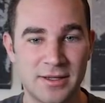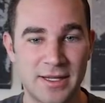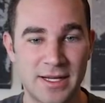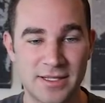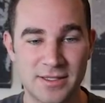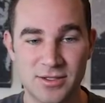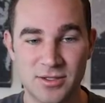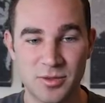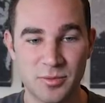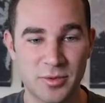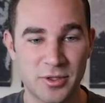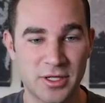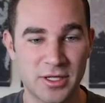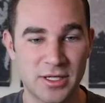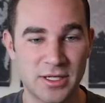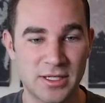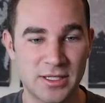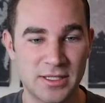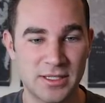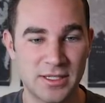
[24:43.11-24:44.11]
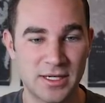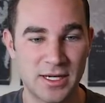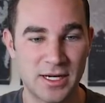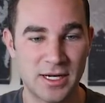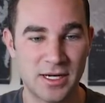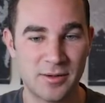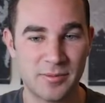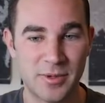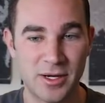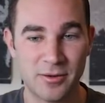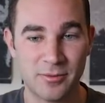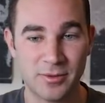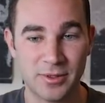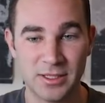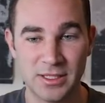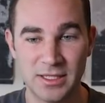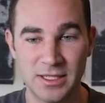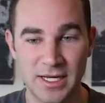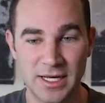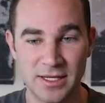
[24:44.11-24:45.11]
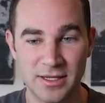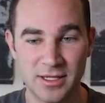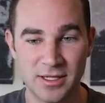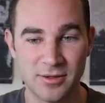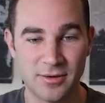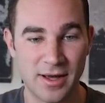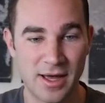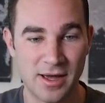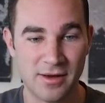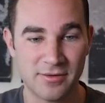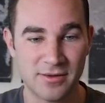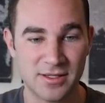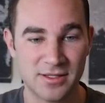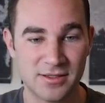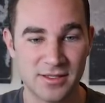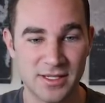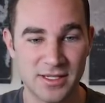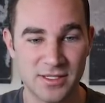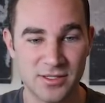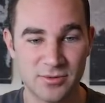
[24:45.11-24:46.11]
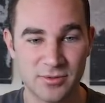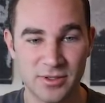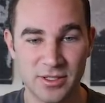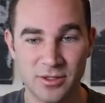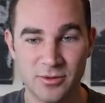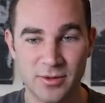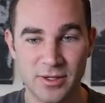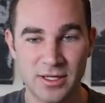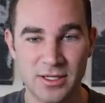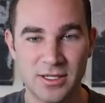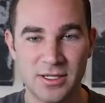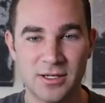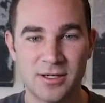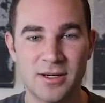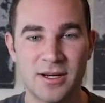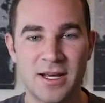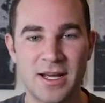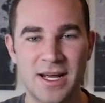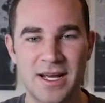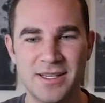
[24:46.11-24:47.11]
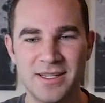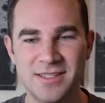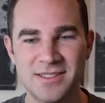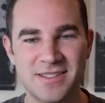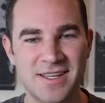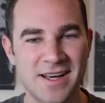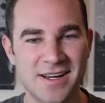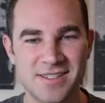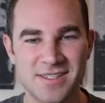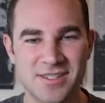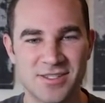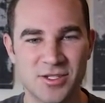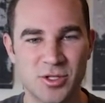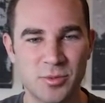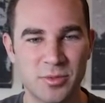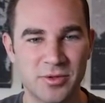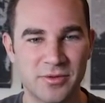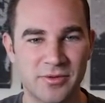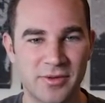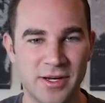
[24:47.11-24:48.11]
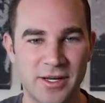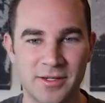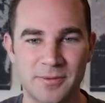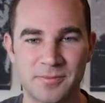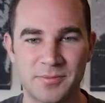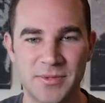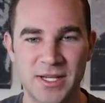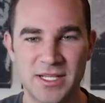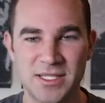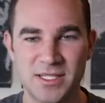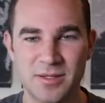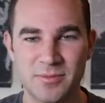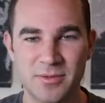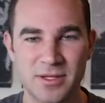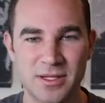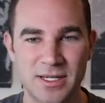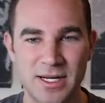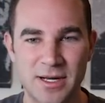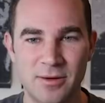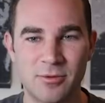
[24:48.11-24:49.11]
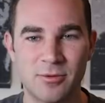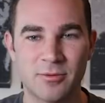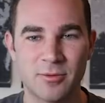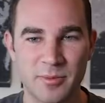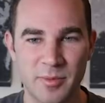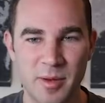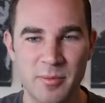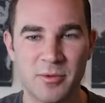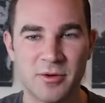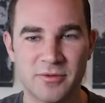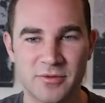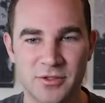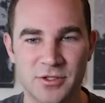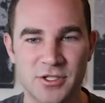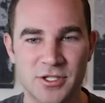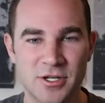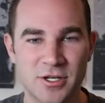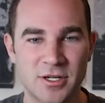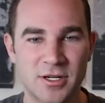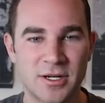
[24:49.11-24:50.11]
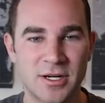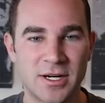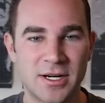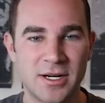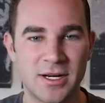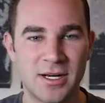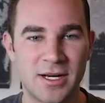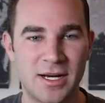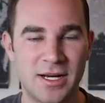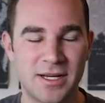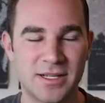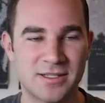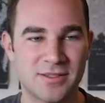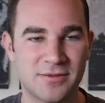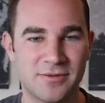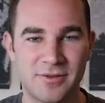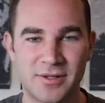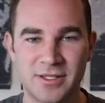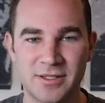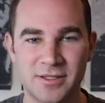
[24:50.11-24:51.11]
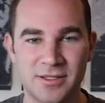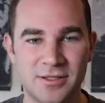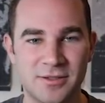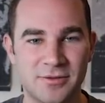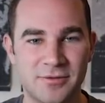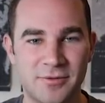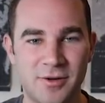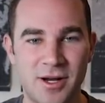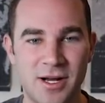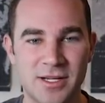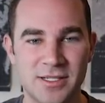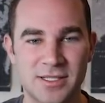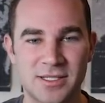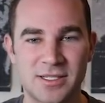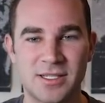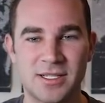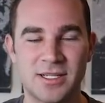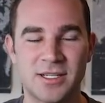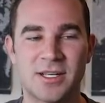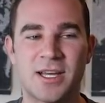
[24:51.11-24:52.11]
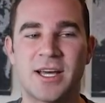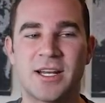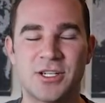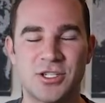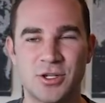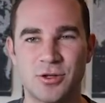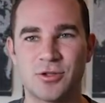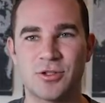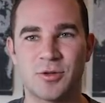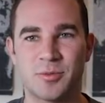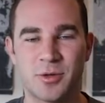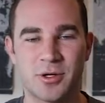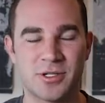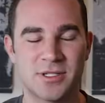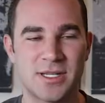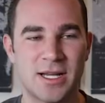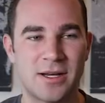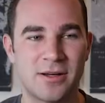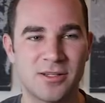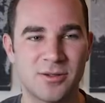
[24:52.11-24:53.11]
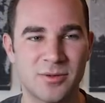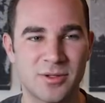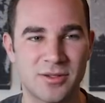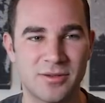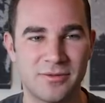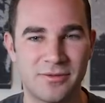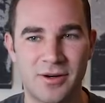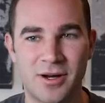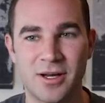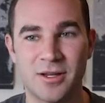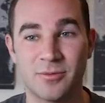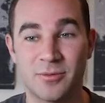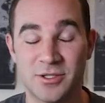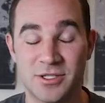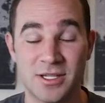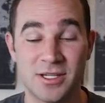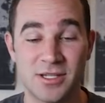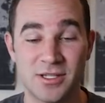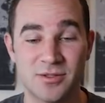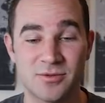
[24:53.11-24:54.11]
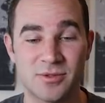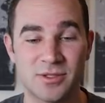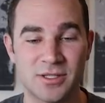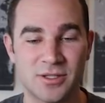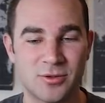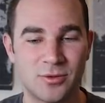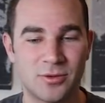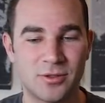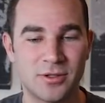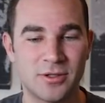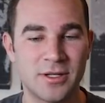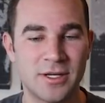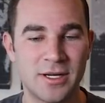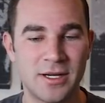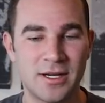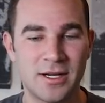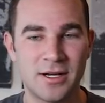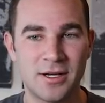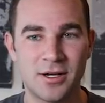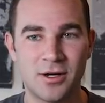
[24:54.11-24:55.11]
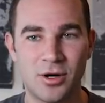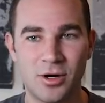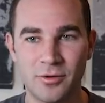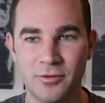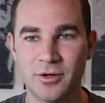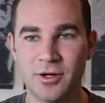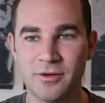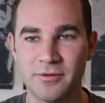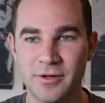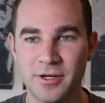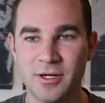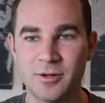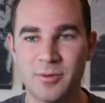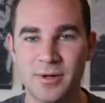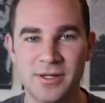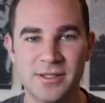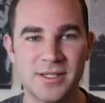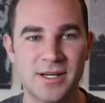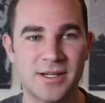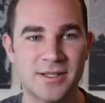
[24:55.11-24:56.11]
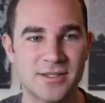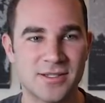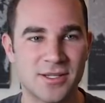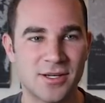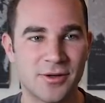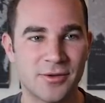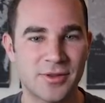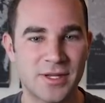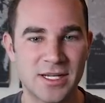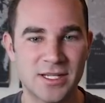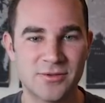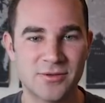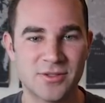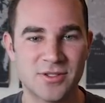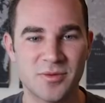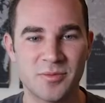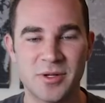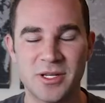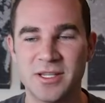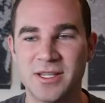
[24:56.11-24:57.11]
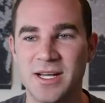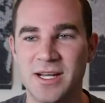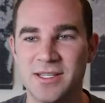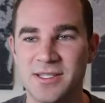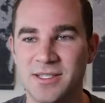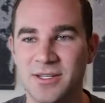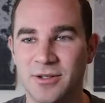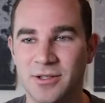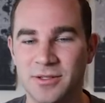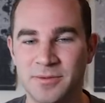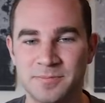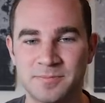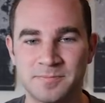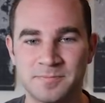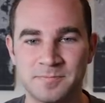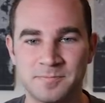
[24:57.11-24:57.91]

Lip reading: That's super good. I really like that you have these links really quick in here. And this text is super fun. That's something that I will remember for sure. It's a fun little font, and it kind of shows your personality with a font, which I think is really cool. Overall, very well done. So thanks for submitting that, Siona.